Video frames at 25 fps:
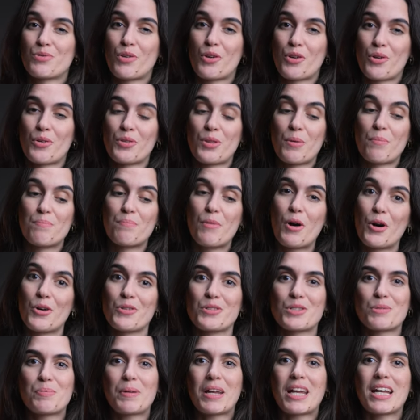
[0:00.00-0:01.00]
photo the
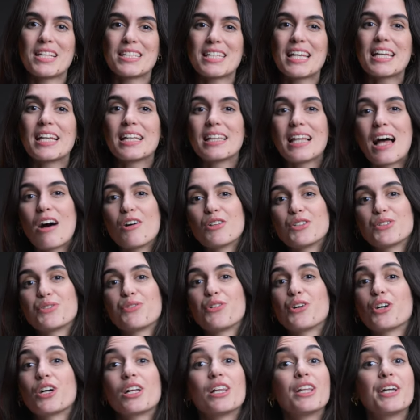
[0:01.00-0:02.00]
most because it allows
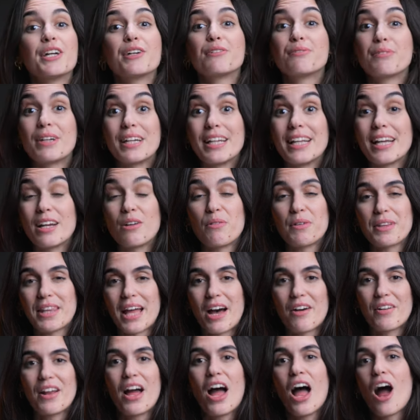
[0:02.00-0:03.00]
for clear reading
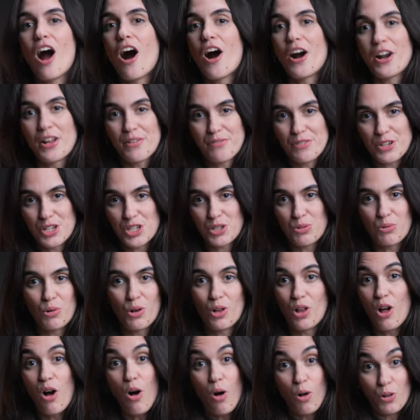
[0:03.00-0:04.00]
without
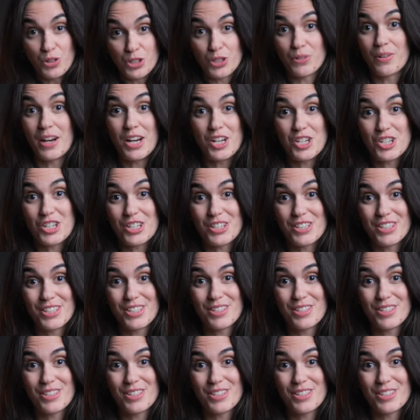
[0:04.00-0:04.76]
artificial alterations.